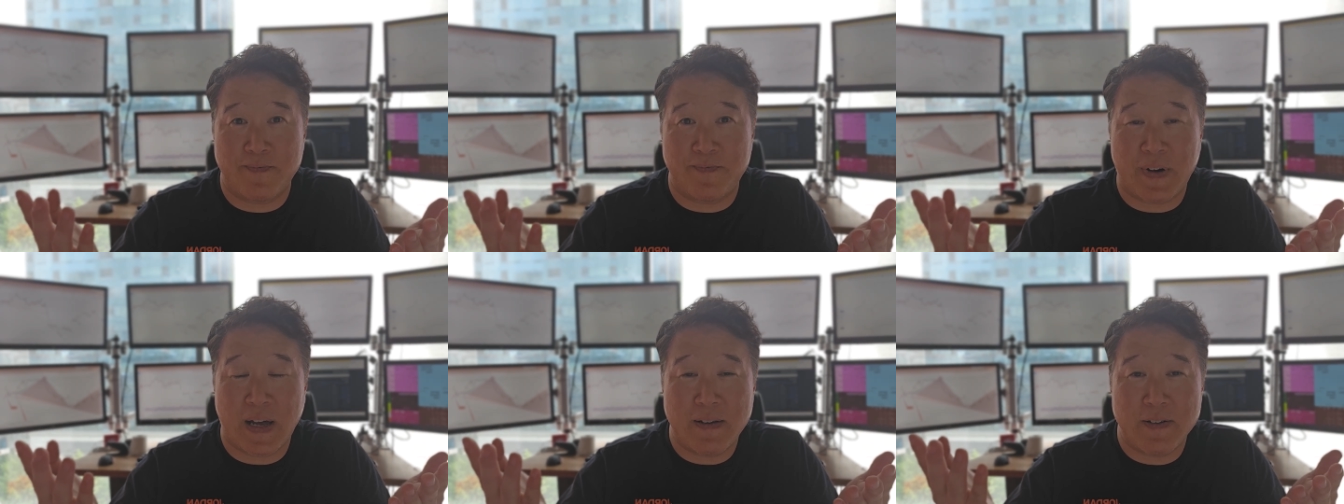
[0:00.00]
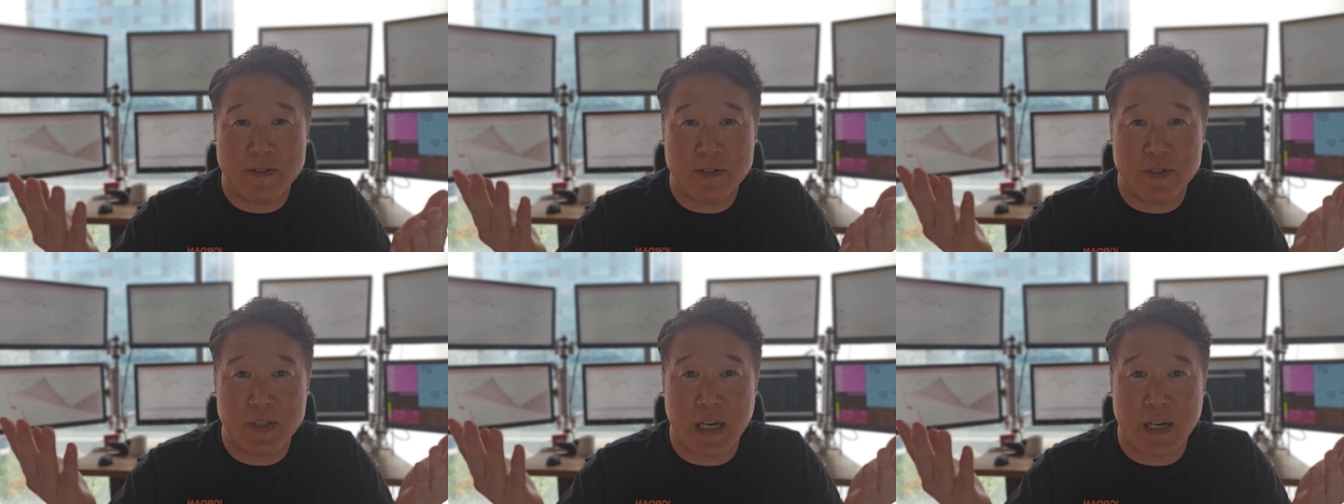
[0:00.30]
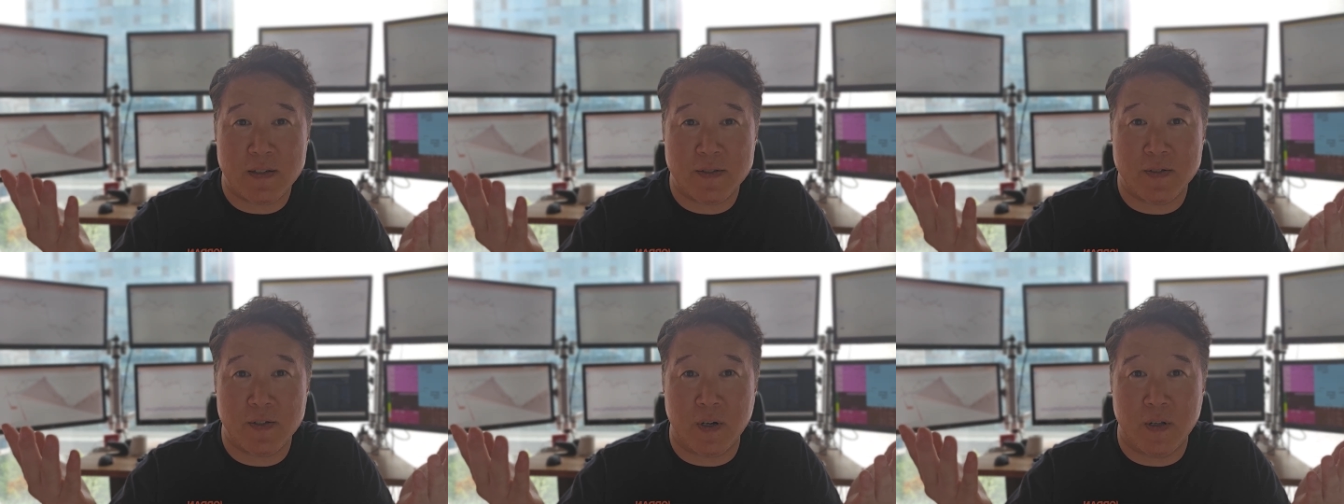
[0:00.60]

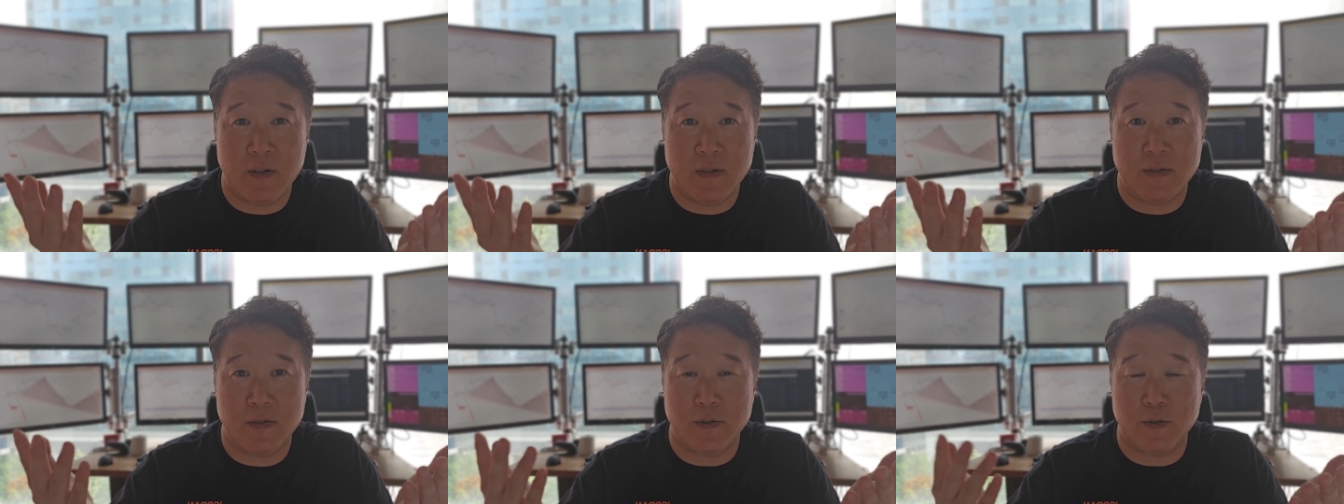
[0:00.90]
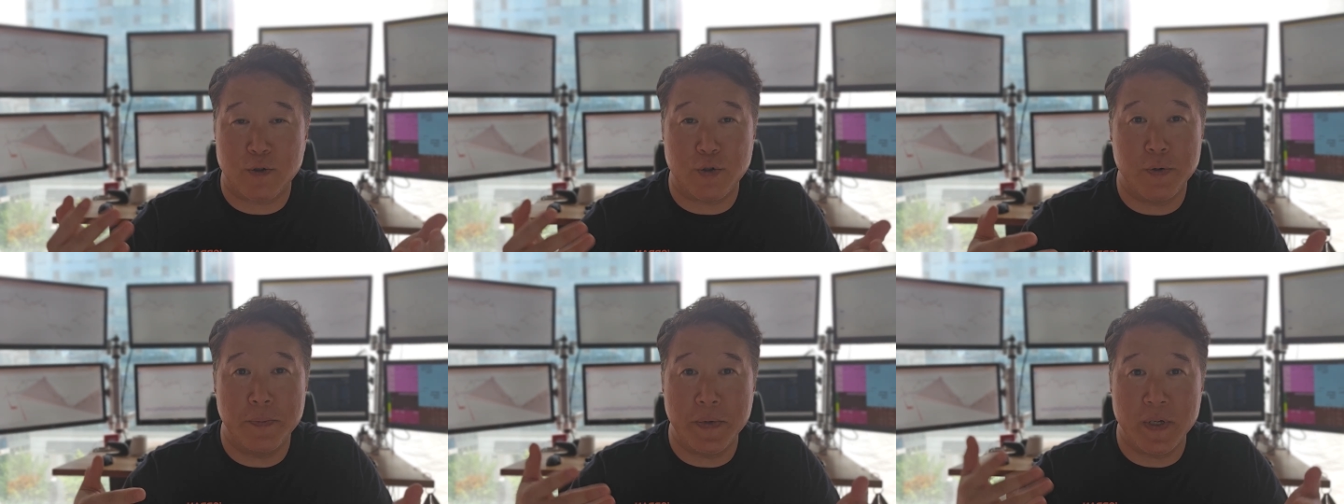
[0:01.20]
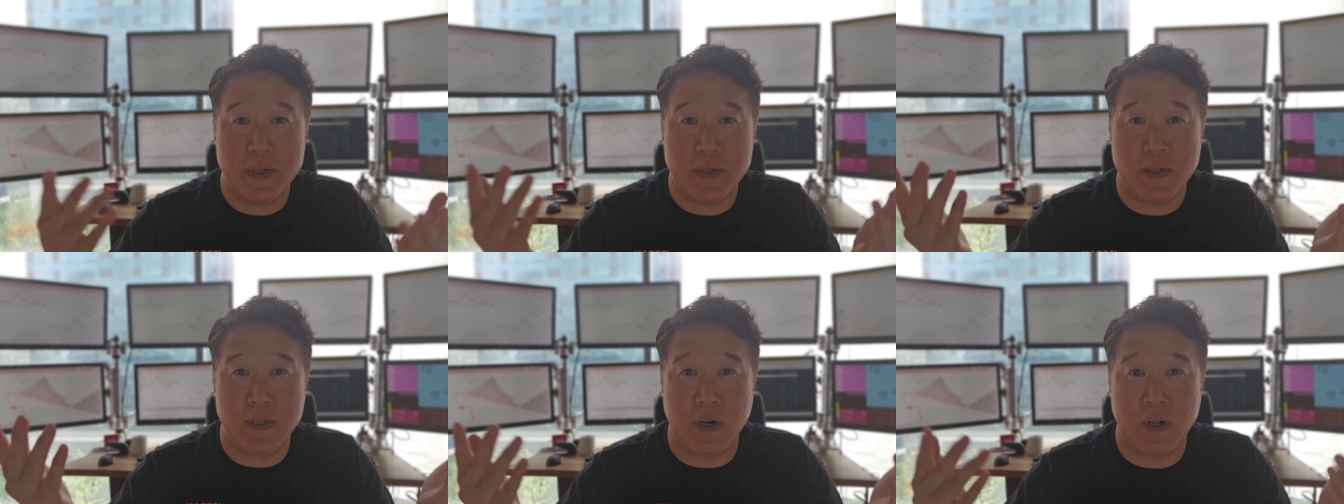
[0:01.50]
$500,000 or $2
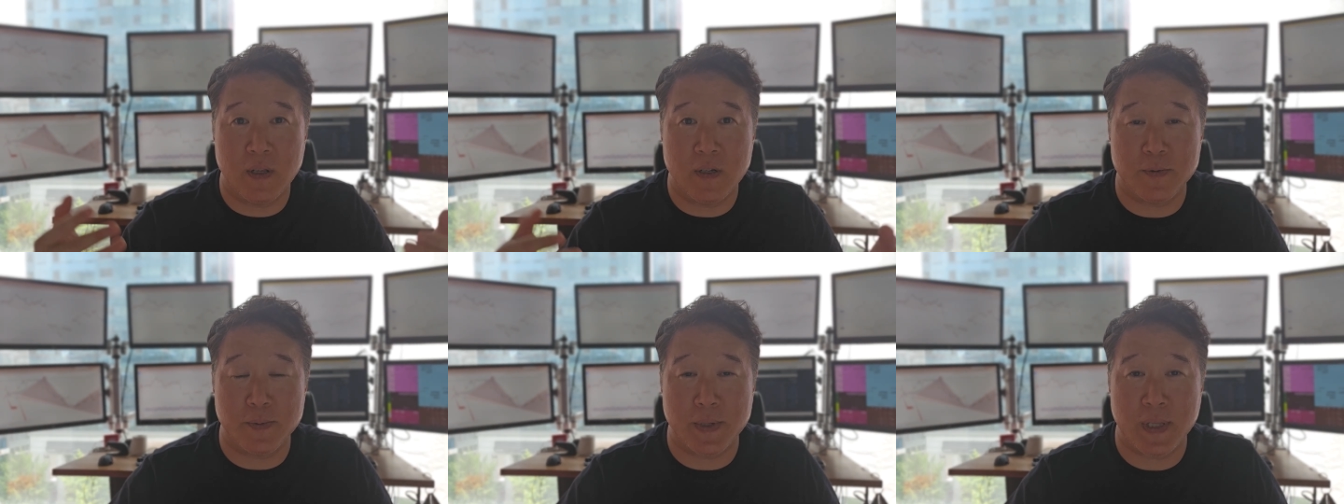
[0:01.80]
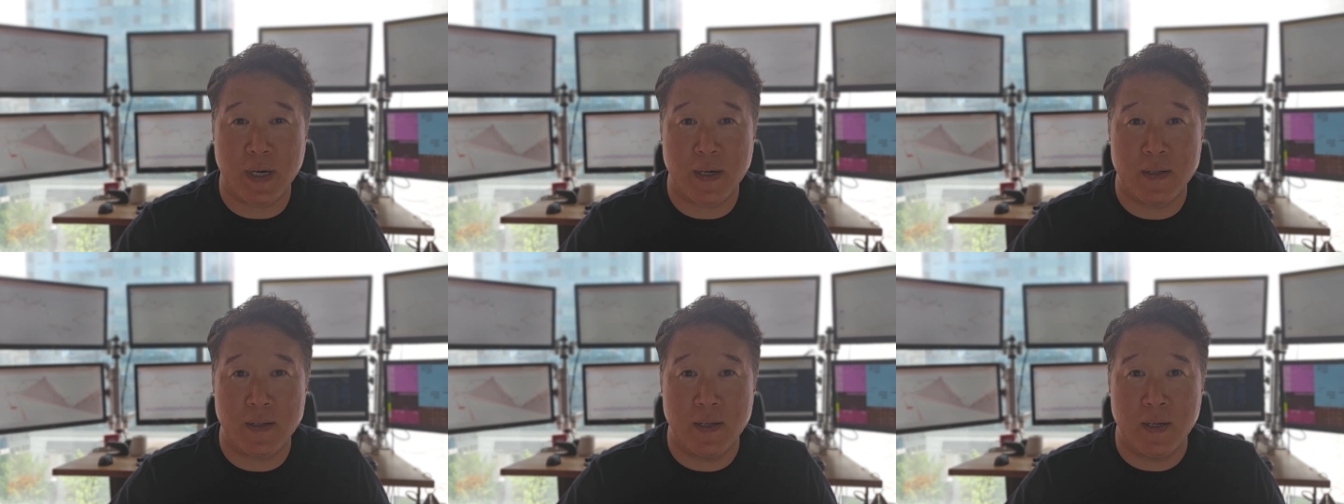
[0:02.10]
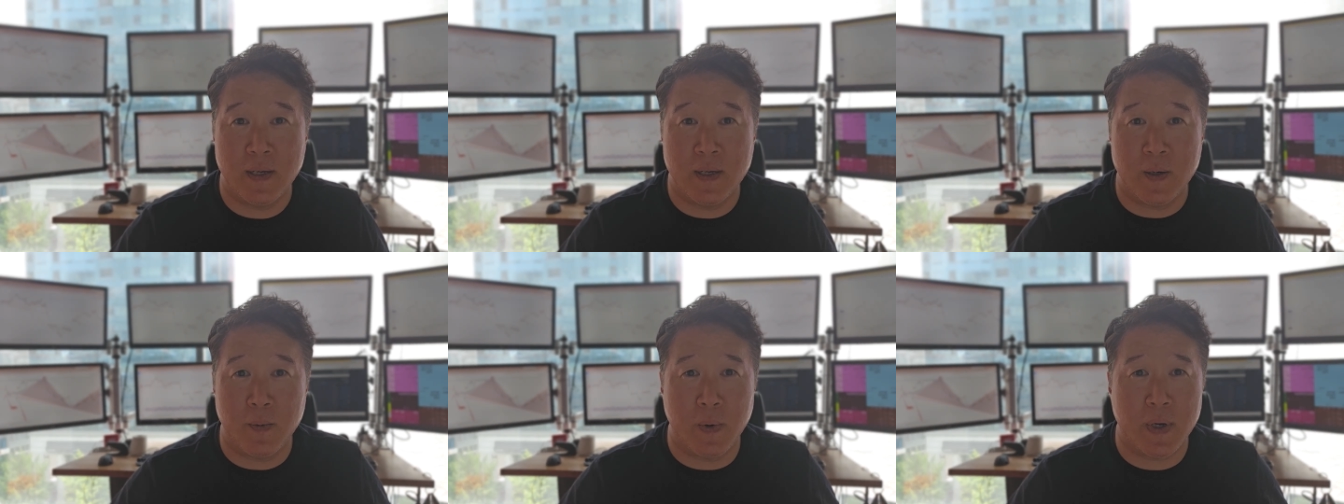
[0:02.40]
million without
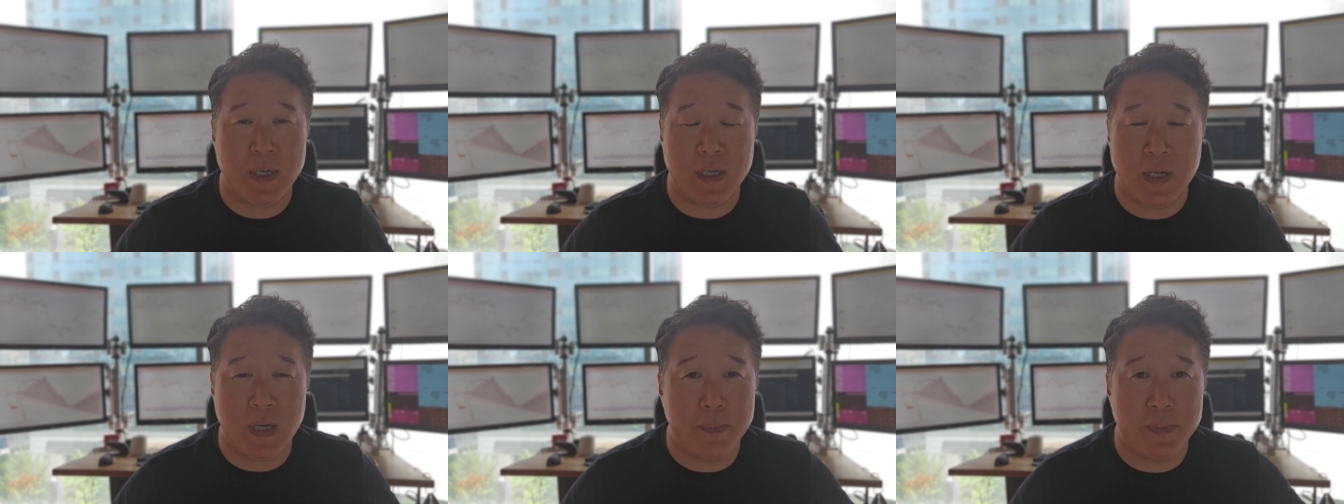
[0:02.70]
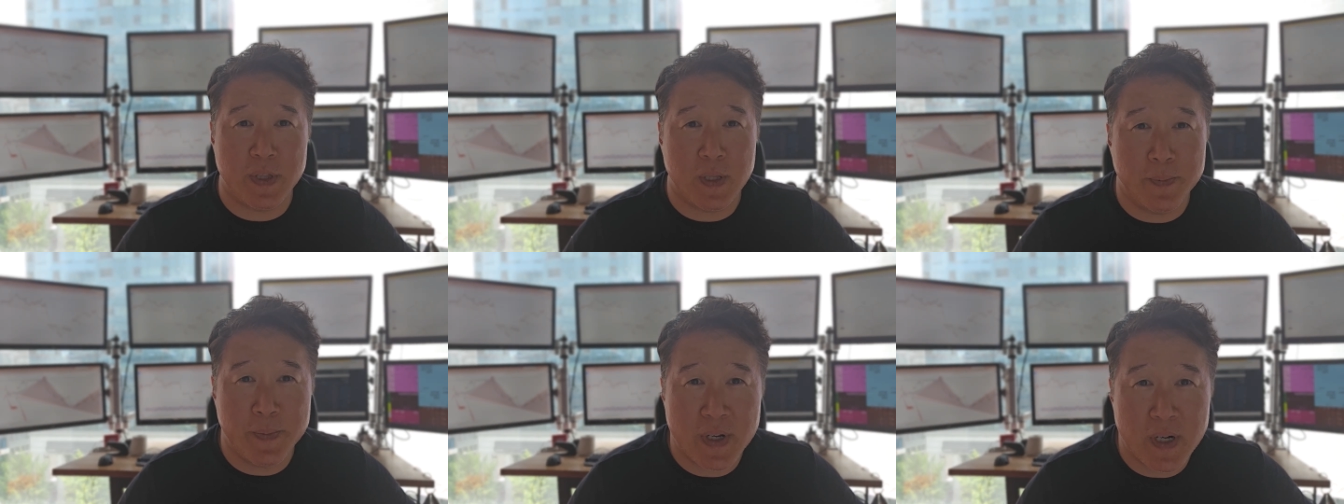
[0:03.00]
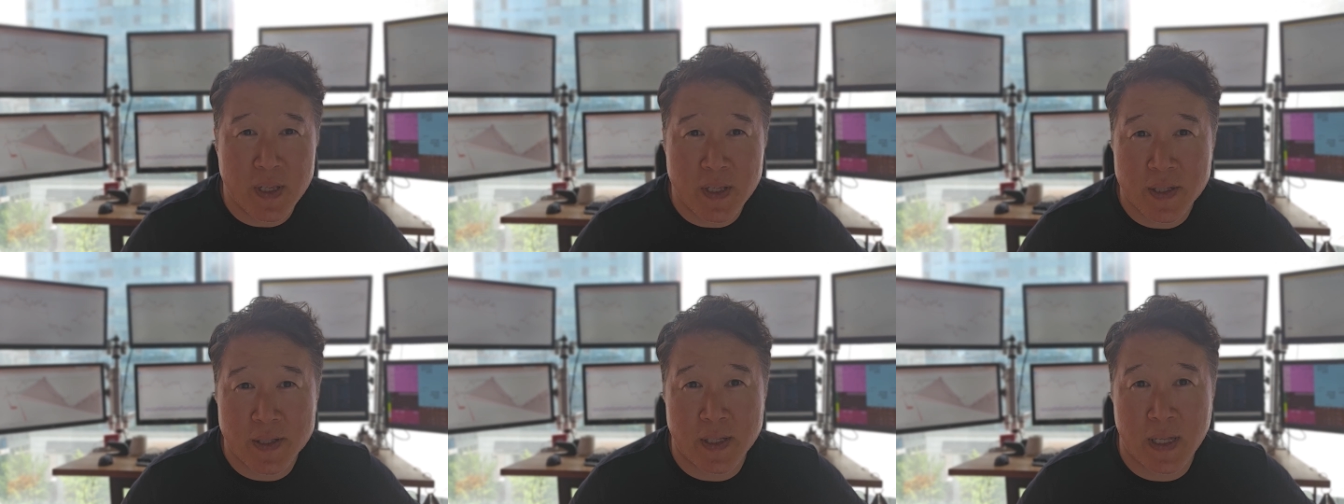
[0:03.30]
waking up in the
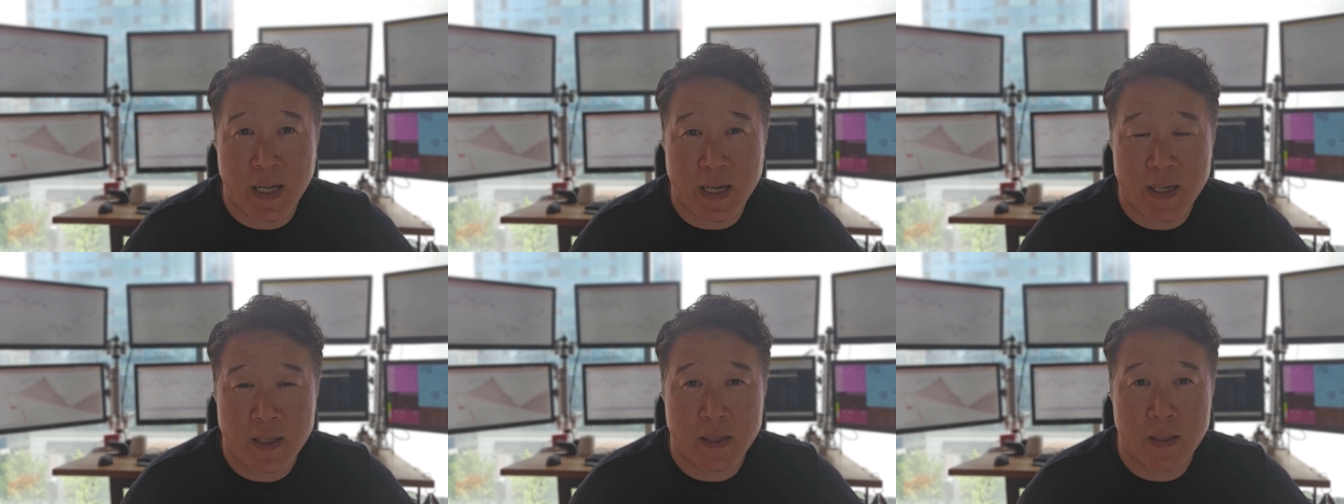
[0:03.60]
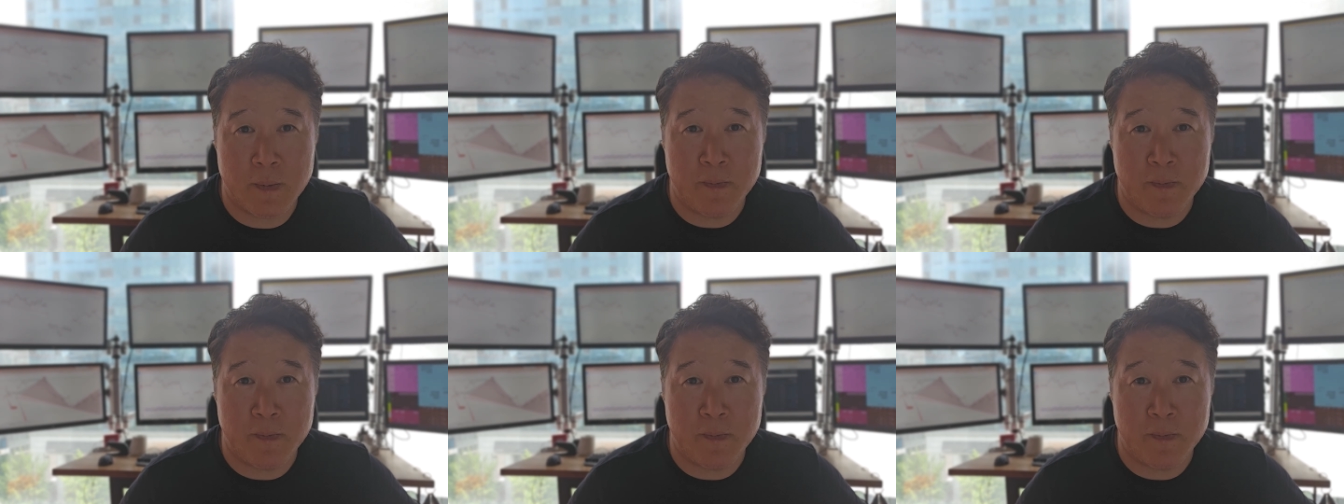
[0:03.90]
middle of the night